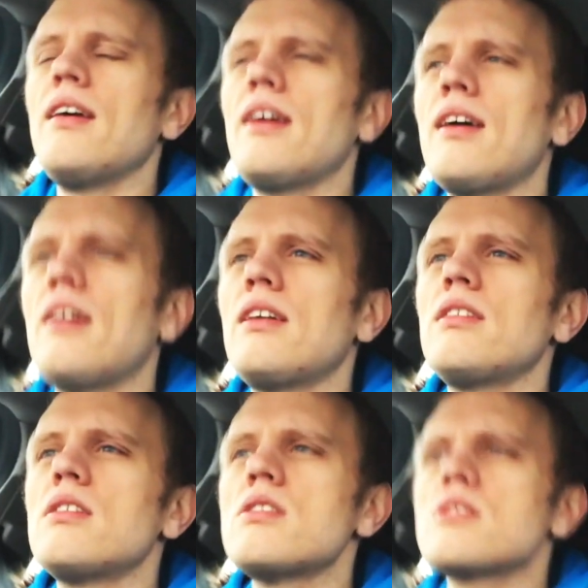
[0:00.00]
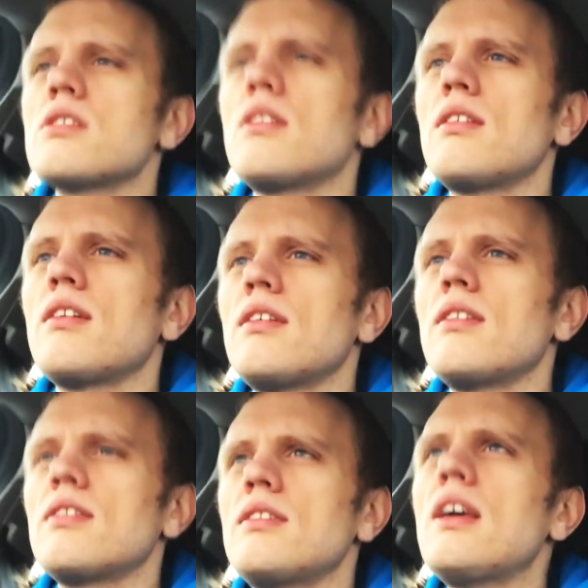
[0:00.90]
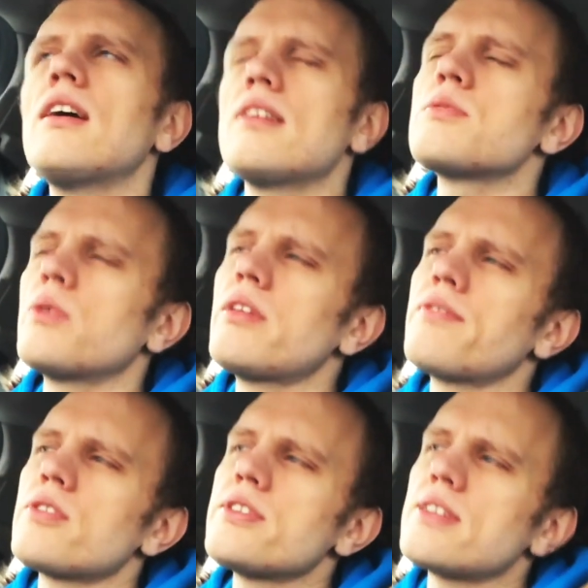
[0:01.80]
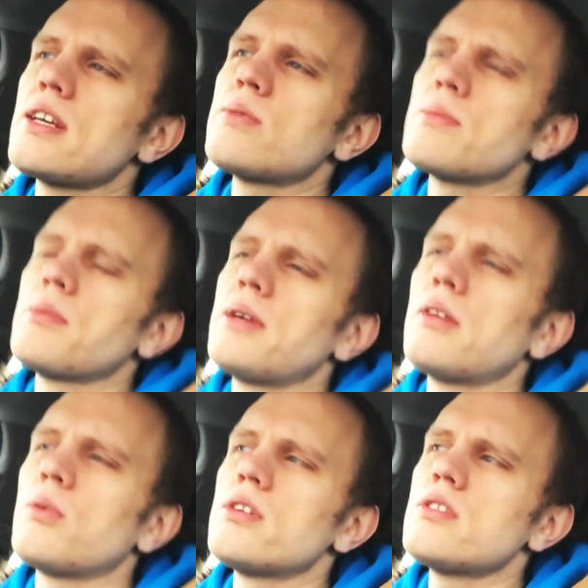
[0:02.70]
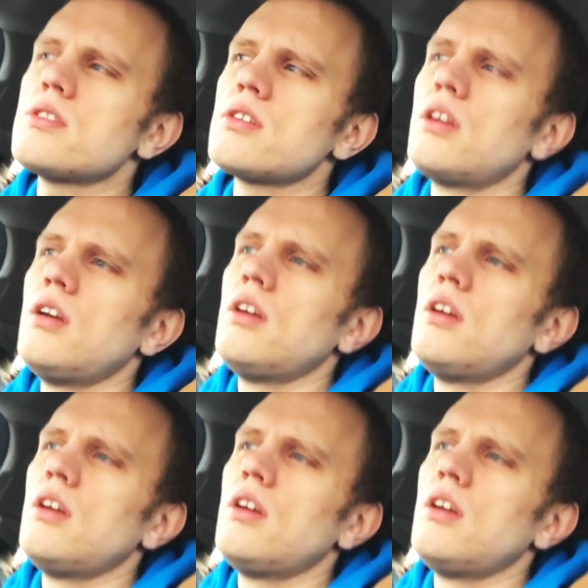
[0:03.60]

And yeah, that's one of the first things I was implementing, was